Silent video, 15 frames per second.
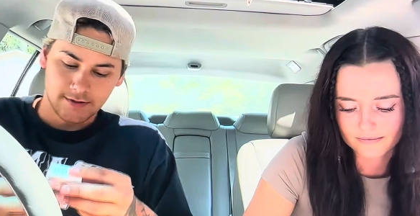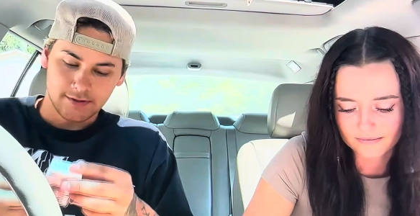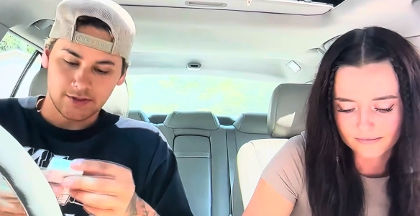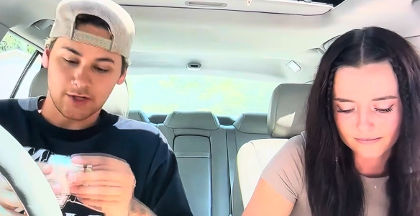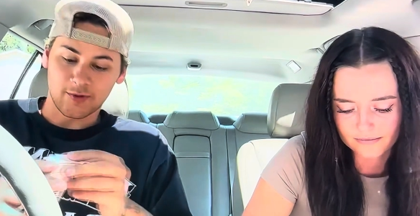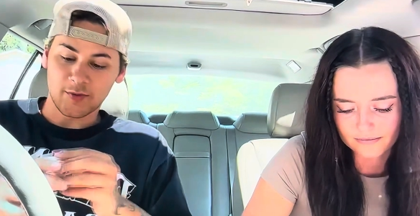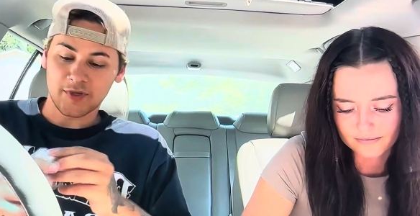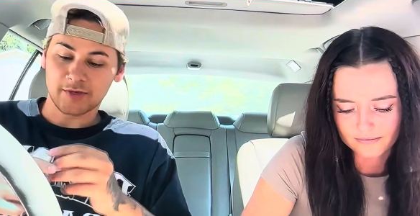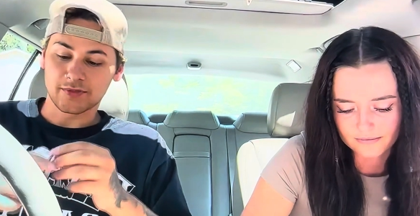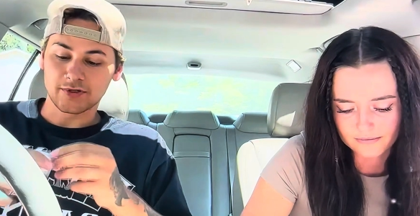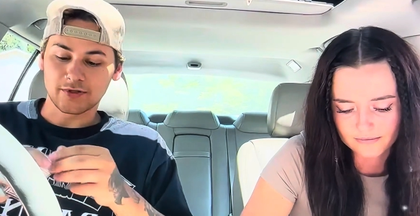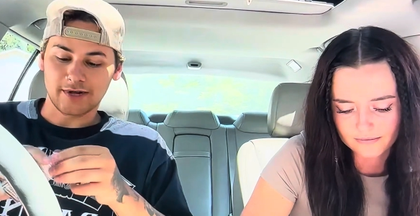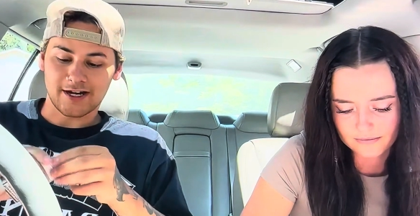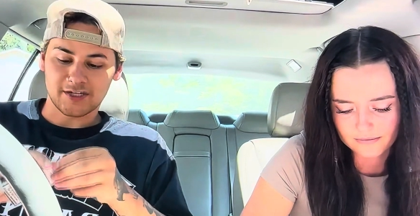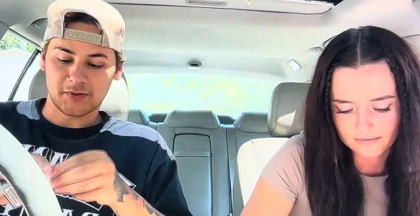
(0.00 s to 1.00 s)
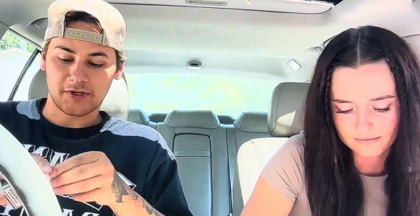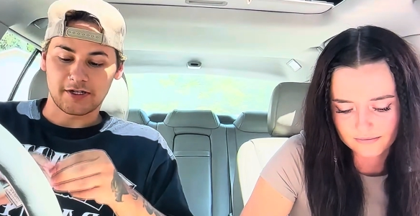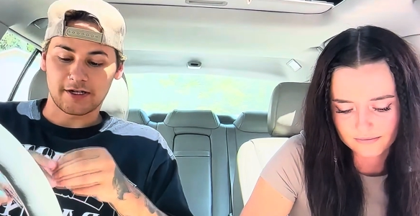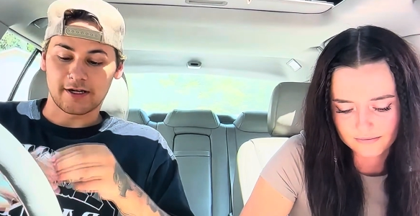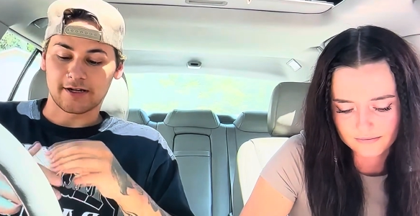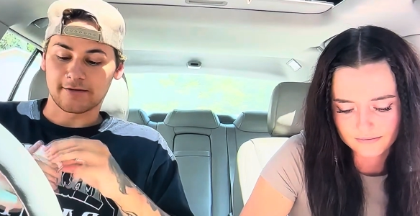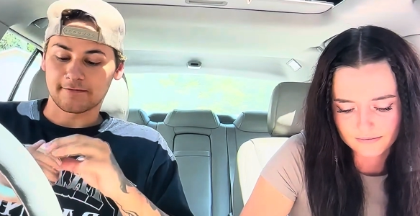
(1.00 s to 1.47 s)
Speaker 1: So I'm a big blue
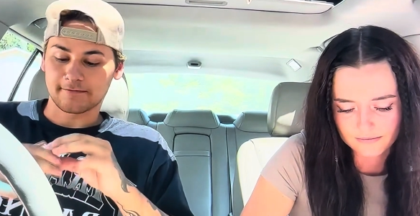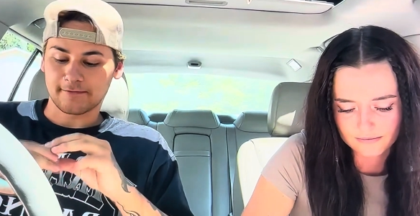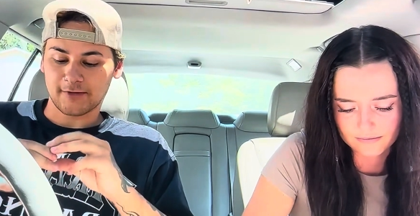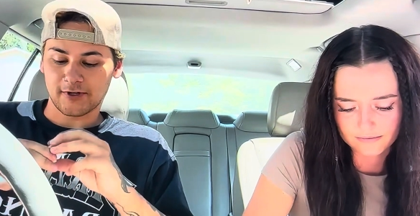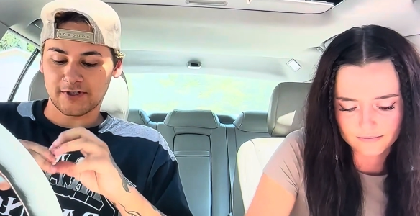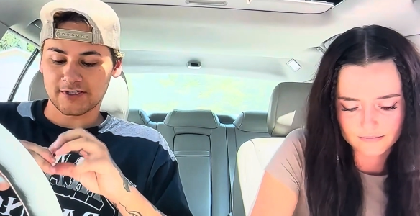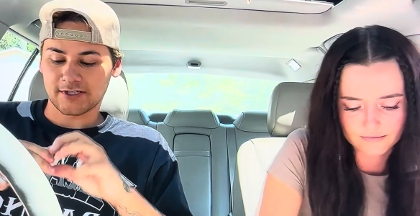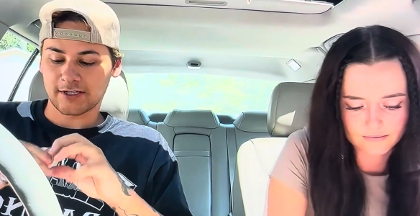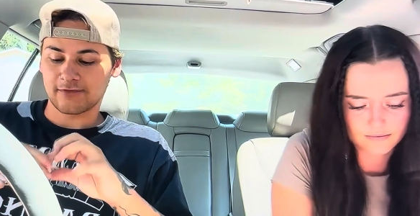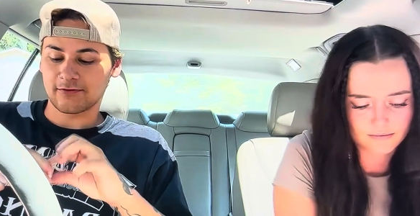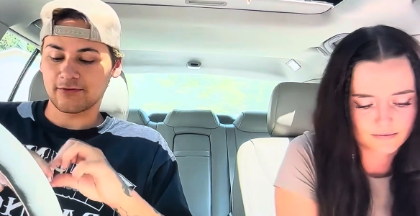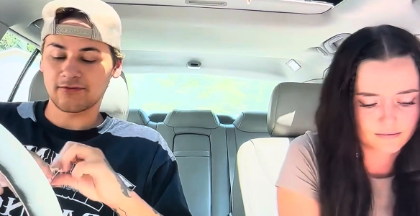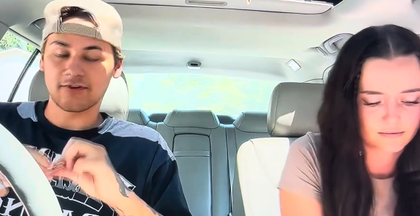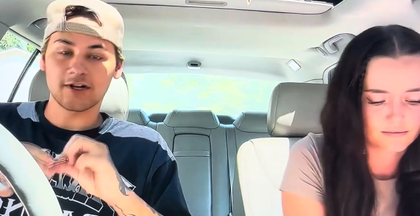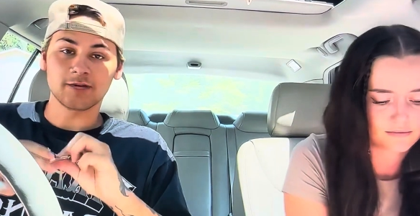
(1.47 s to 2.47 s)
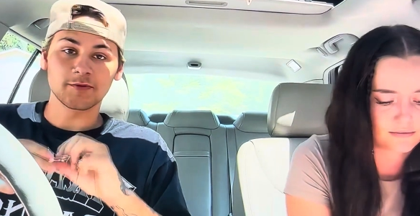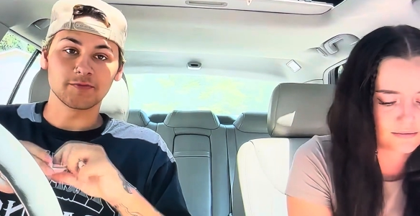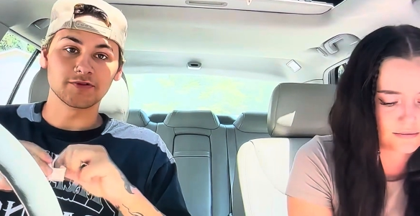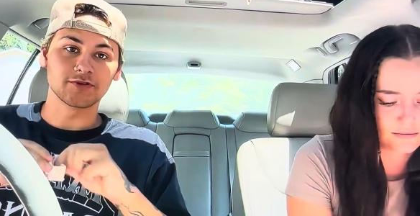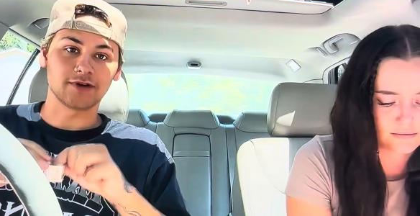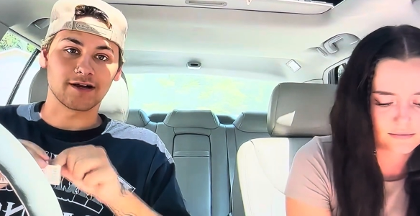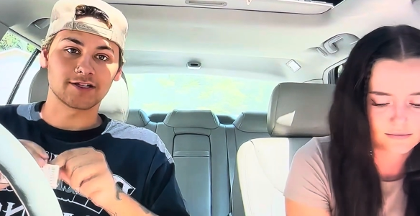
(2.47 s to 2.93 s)
raspberry guy. Honestly, if you fuck up a
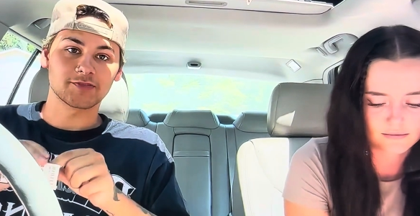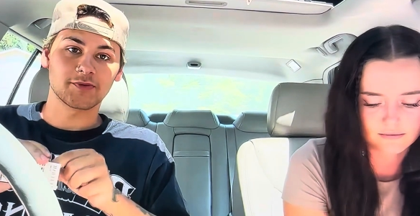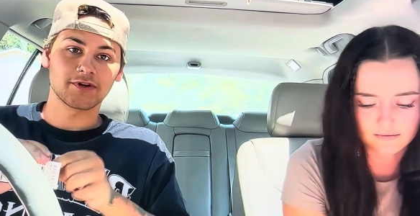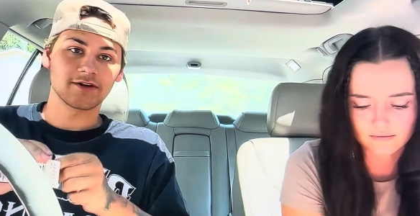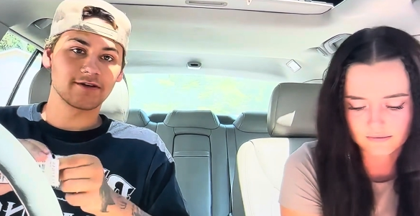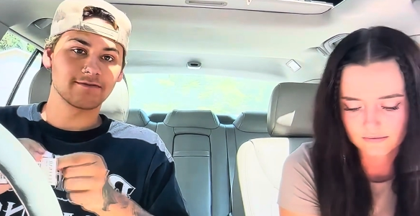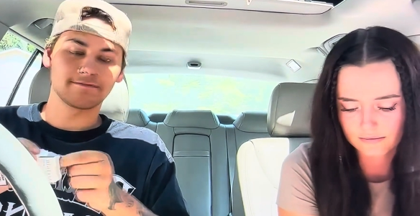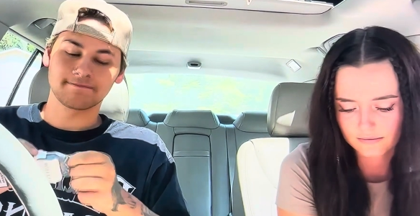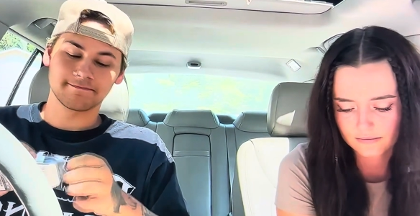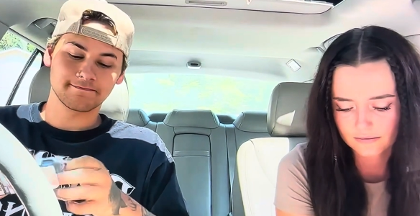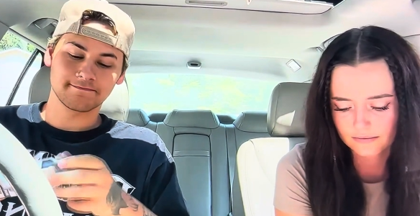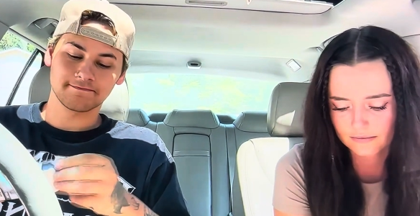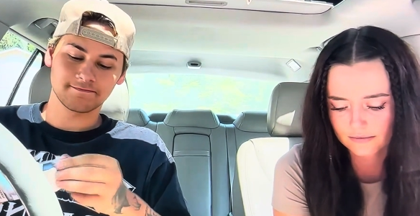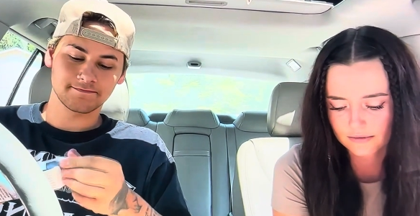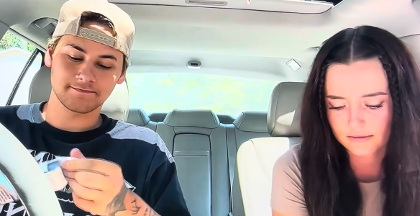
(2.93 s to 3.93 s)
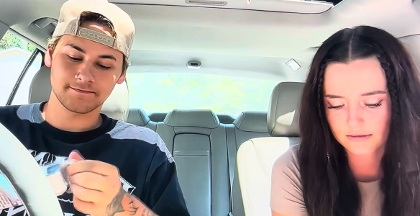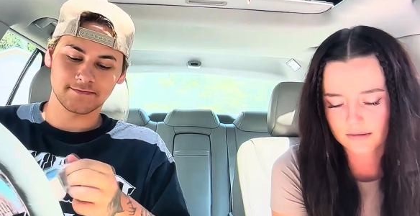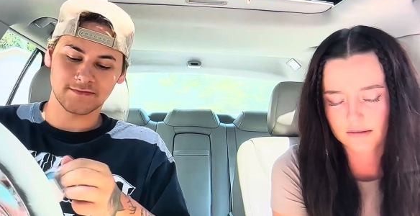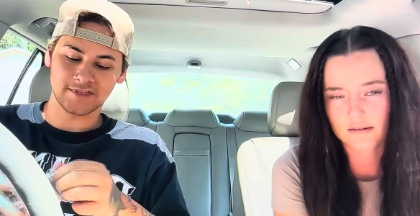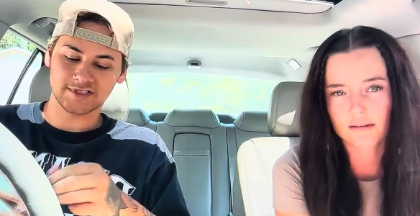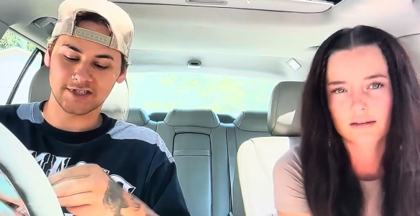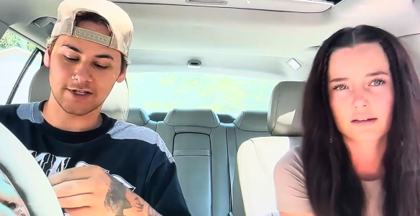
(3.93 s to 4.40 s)
blue raspberry,
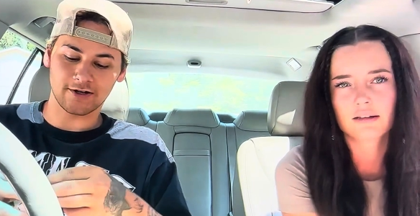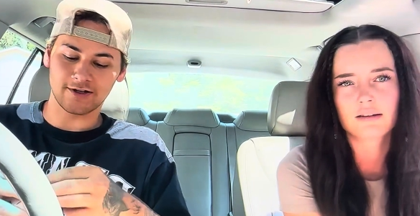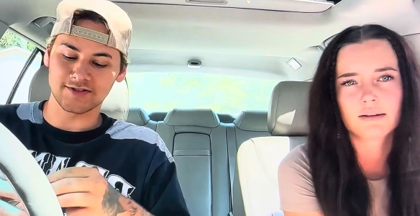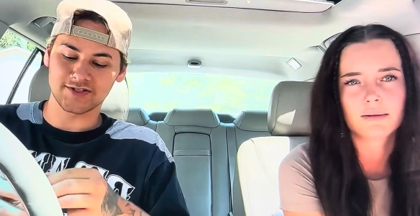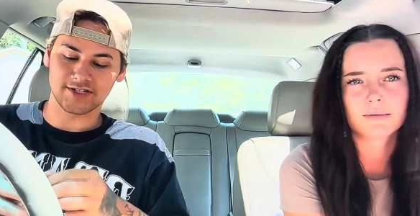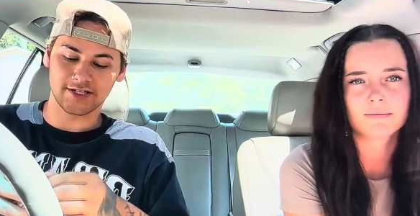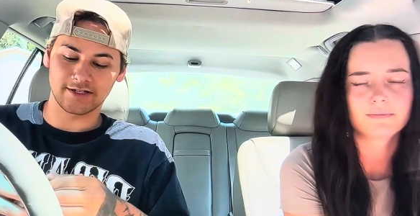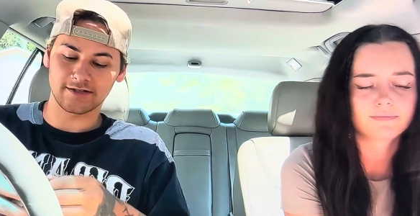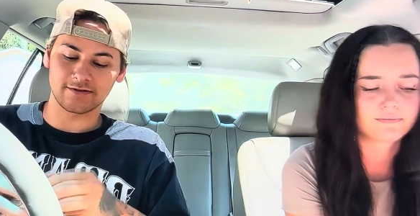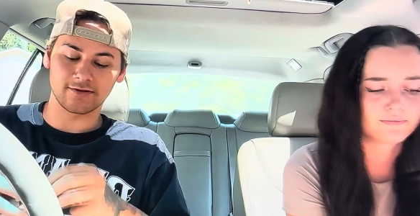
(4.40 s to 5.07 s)
it's like on site